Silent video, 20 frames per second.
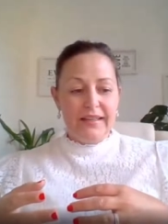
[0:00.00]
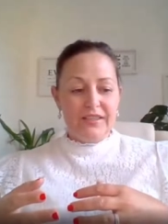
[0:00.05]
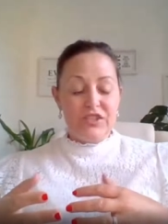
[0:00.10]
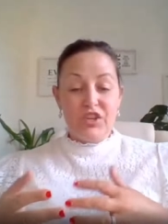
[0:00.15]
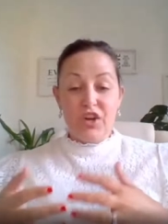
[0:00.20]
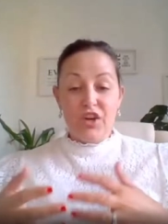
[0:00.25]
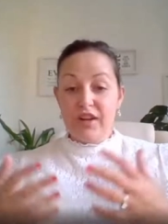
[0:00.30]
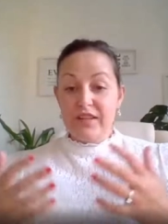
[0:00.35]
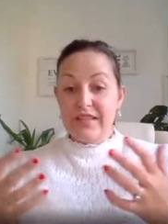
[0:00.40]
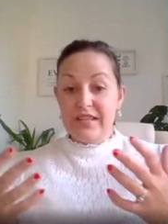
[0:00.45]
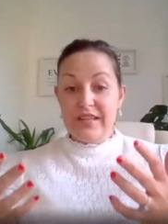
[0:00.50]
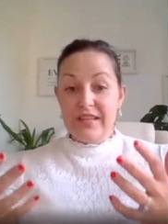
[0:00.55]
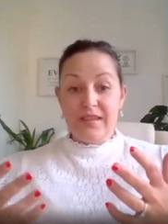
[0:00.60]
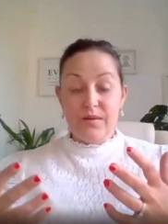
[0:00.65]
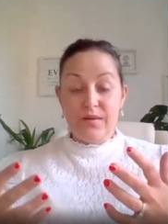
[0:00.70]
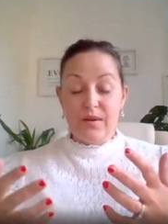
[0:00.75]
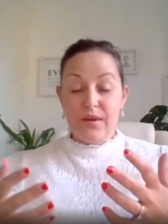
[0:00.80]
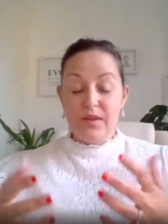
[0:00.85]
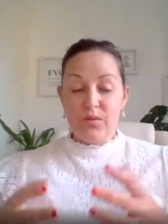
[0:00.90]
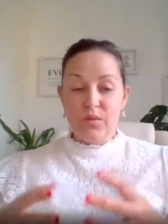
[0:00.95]
started in
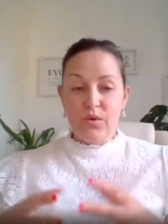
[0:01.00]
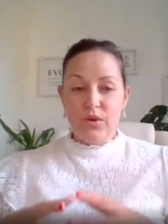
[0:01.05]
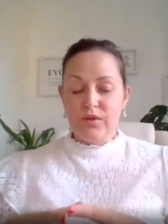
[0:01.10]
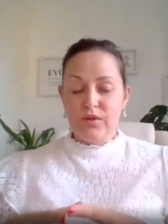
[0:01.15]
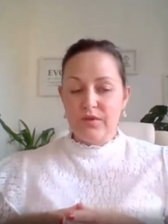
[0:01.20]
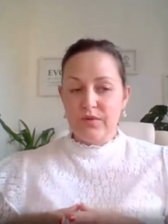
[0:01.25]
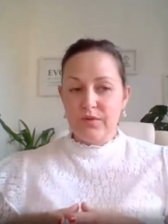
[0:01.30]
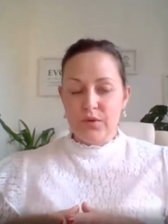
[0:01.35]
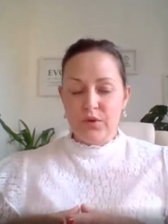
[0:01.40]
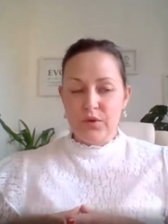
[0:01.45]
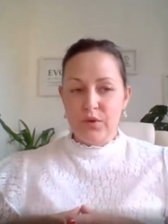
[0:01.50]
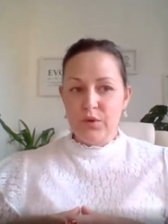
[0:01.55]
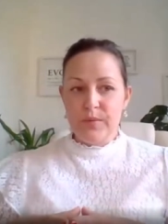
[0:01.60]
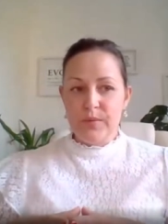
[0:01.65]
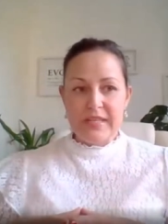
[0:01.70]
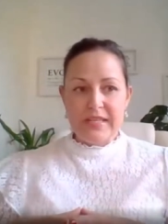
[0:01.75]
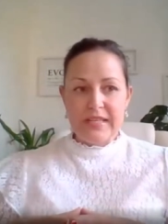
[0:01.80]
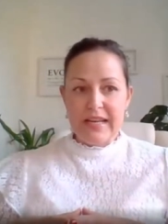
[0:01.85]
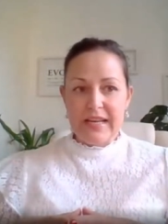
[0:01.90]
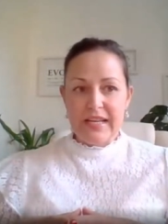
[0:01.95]
the in the world of
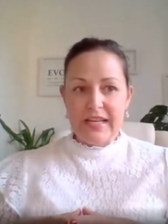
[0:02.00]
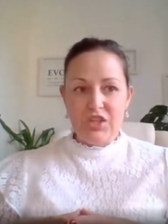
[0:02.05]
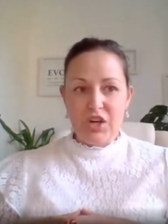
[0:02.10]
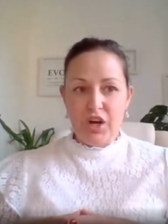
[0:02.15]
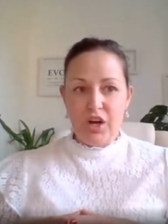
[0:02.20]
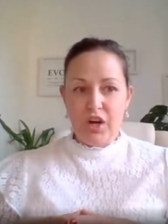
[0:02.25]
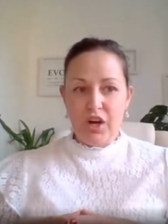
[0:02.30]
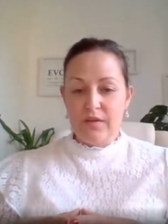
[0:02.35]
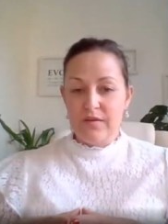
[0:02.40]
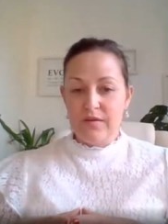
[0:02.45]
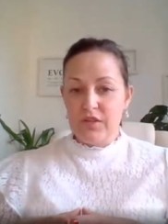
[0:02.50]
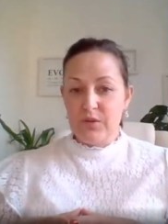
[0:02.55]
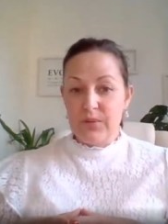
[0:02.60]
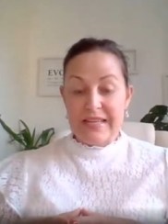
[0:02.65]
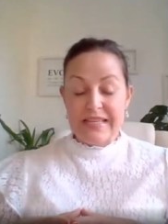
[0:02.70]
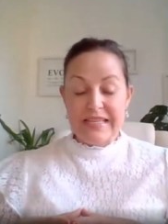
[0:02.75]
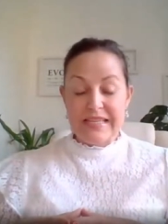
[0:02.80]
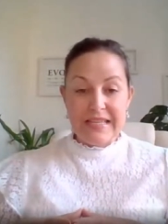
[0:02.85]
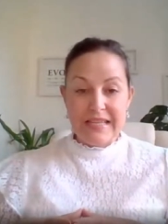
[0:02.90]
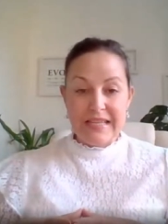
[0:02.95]
recruitment in H R over
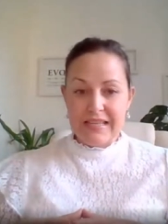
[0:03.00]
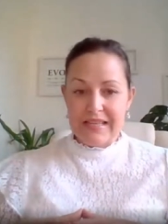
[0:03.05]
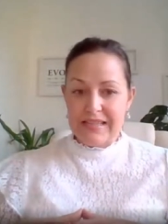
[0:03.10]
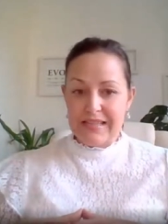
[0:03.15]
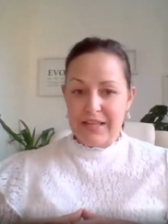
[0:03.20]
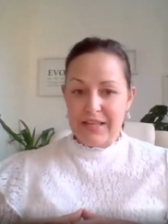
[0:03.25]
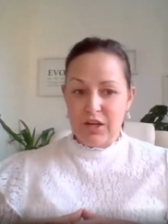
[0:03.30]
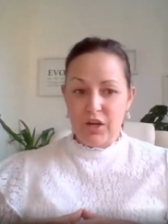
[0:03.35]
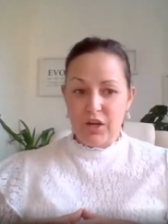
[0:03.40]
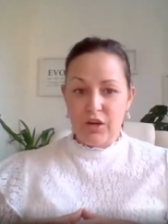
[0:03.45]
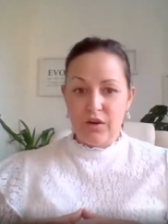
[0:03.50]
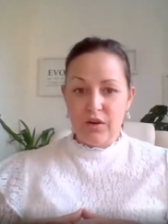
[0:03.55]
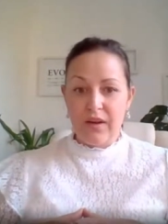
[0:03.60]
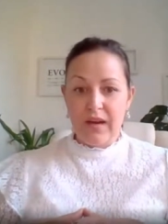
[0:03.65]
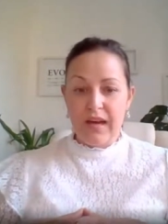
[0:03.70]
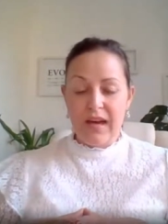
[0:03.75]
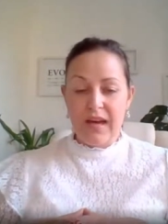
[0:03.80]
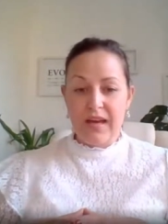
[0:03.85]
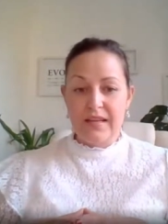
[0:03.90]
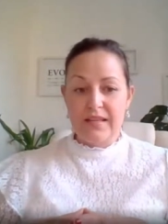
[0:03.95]
twenty years ago,
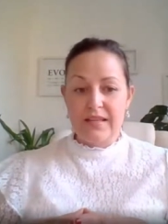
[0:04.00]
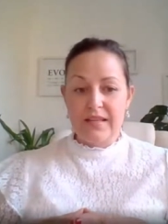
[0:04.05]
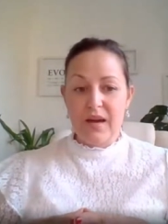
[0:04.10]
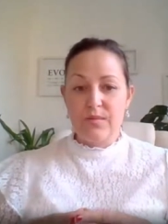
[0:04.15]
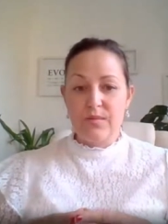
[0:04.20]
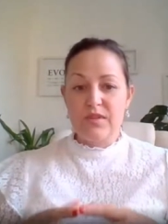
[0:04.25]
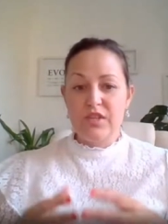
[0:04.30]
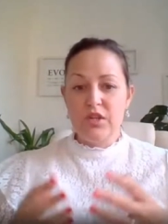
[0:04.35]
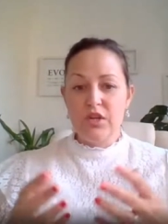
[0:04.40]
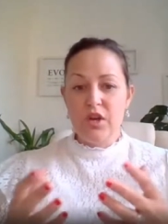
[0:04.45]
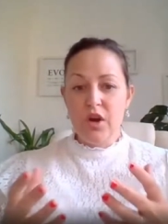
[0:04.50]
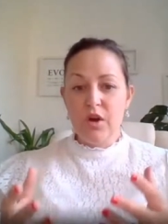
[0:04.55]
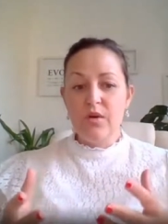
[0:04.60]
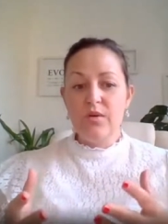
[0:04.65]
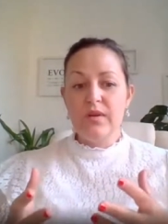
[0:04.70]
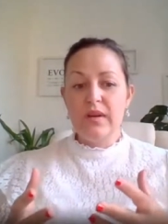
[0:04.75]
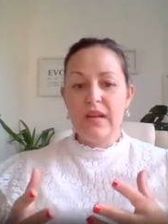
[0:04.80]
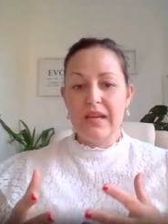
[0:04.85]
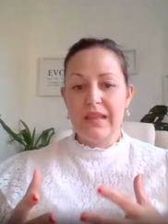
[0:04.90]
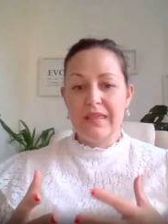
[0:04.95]
and I was
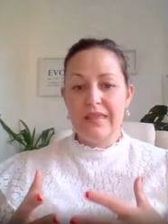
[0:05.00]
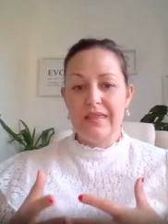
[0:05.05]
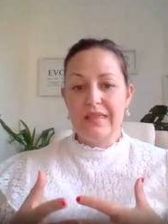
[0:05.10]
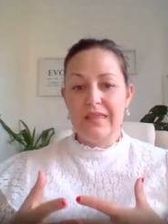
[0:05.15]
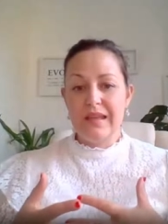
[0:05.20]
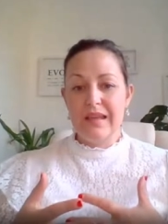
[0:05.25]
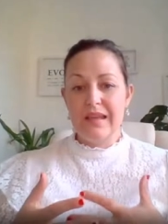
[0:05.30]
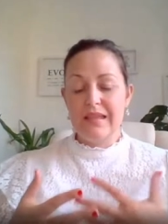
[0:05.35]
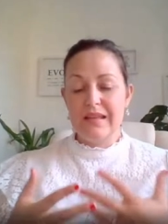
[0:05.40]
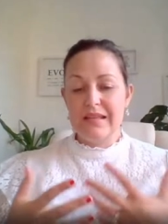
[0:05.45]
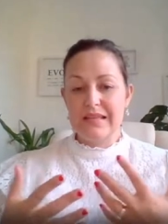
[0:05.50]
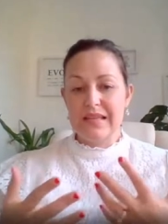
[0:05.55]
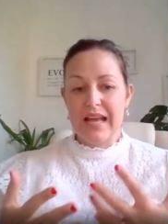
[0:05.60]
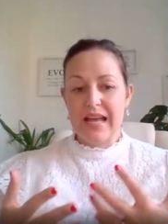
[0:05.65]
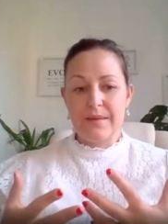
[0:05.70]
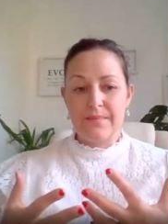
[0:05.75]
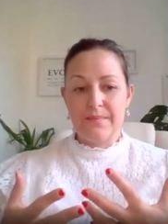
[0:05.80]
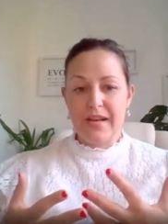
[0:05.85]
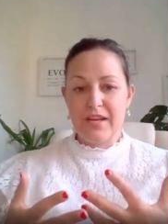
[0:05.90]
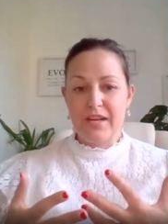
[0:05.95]
known in in the
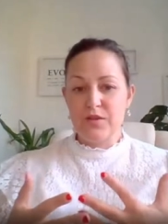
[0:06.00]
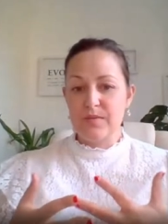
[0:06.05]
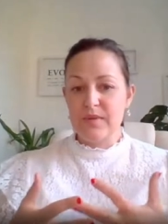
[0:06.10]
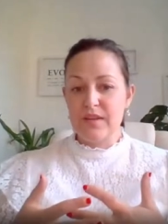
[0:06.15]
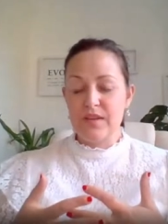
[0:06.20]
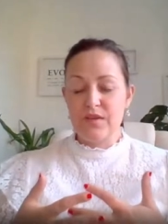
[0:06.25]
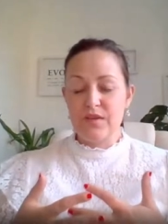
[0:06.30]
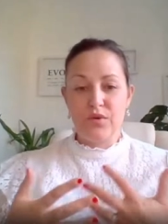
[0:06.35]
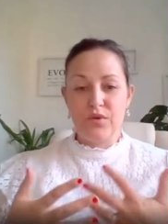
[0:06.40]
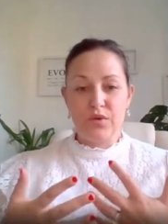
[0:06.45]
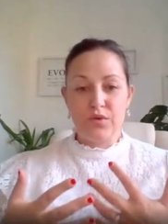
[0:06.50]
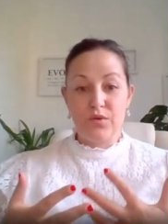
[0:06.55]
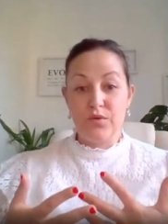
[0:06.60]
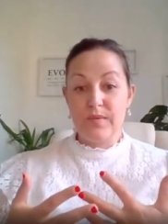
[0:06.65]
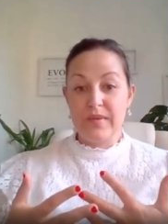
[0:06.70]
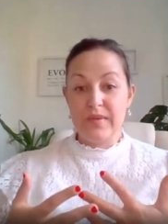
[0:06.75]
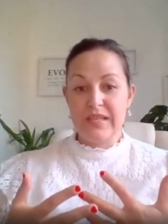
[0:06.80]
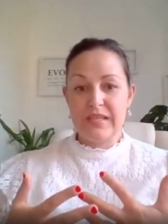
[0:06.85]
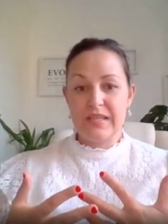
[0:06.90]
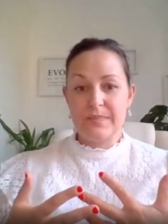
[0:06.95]
talent management and the
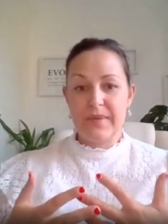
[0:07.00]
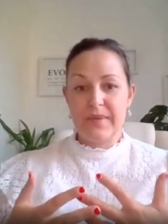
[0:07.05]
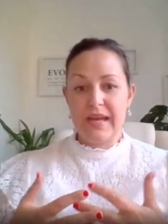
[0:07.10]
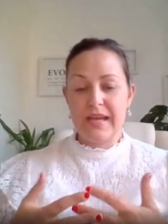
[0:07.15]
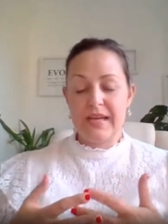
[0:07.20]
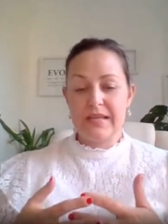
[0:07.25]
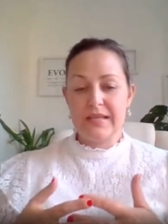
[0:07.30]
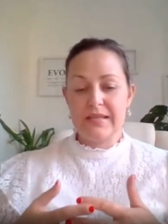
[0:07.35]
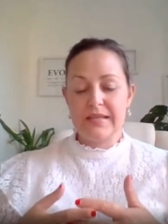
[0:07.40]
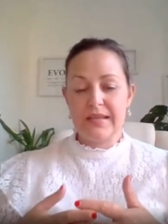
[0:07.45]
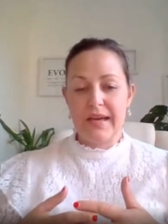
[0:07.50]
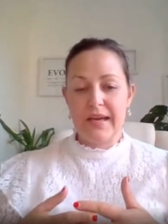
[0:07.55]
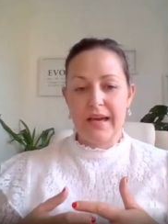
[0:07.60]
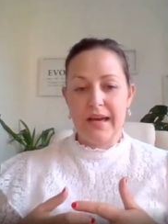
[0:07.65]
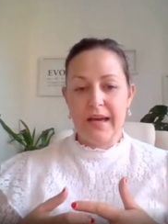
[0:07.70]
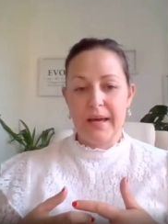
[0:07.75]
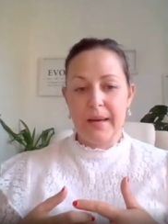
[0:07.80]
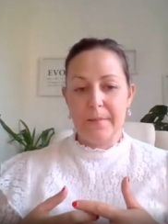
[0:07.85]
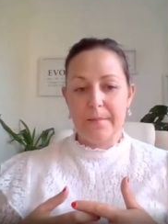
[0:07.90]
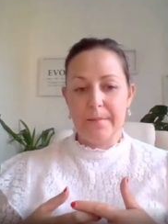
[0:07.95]
recruitment space
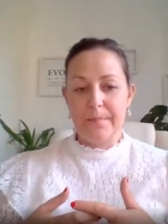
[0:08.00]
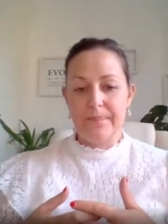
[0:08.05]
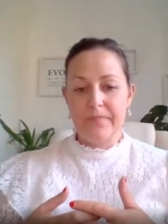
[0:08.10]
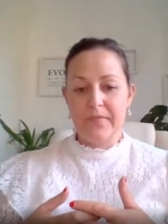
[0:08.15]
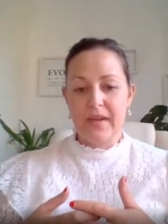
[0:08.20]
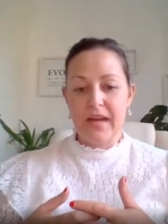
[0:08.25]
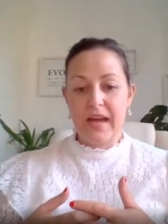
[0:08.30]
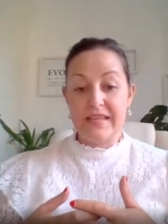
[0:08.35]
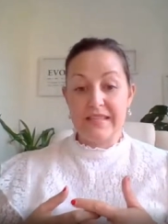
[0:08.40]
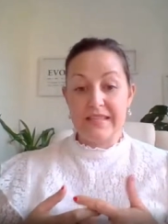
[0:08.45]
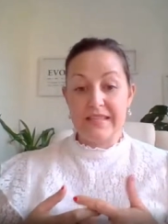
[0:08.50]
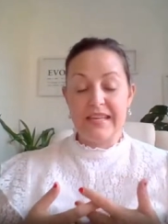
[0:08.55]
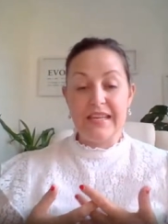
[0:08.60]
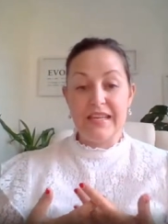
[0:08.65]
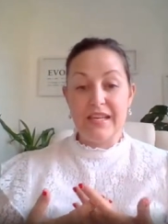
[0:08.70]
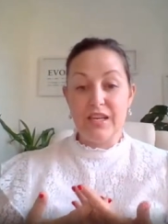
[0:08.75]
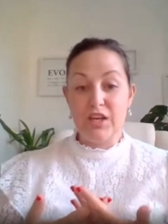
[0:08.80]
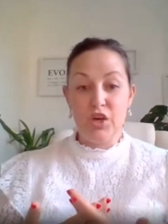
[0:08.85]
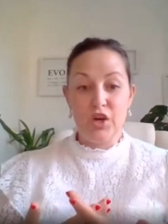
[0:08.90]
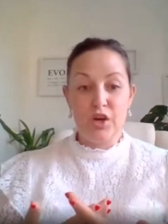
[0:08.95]
um, as
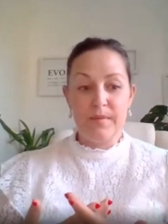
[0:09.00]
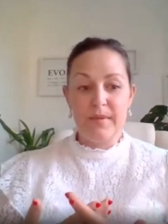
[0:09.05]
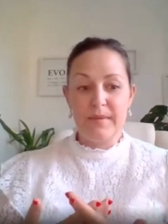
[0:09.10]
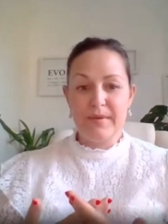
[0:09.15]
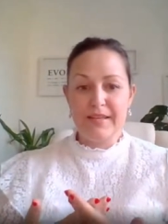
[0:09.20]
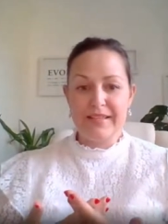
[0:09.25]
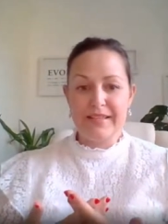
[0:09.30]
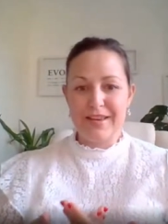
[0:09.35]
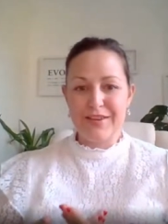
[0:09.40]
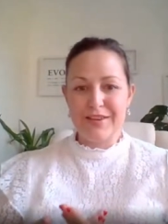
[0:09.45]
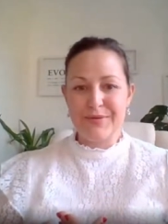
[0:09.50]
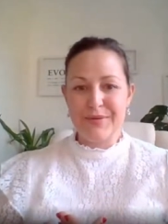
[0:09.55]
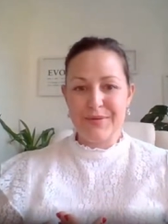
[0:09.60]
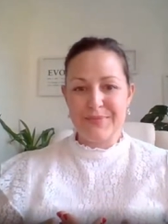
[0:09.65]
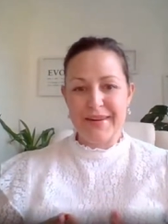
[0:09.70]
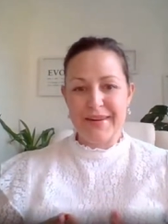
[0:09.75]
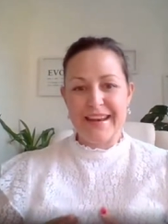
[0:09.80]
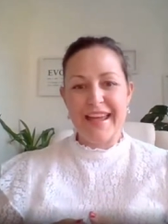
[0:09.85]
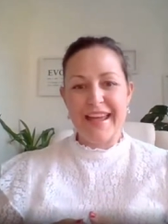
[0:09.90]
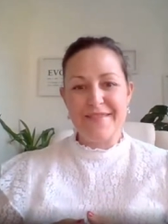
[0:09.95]
Kiki Kirby, because that's
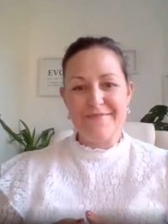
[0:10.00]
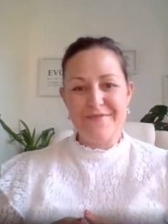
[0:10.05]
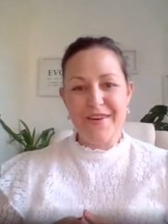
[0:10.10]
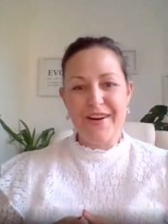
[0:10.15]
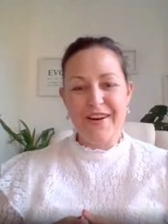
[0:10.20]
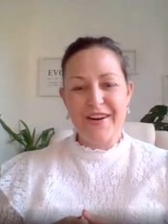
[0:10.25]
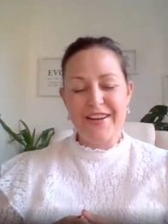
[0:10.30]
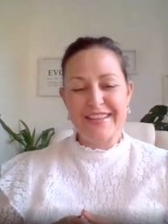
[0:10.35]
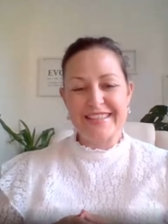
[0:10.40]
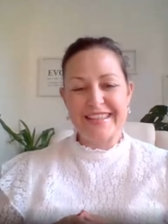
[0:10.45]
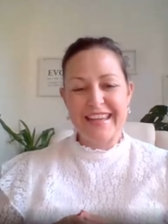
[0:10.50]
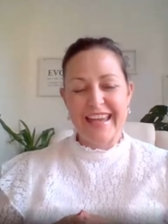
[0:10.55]
what my name was.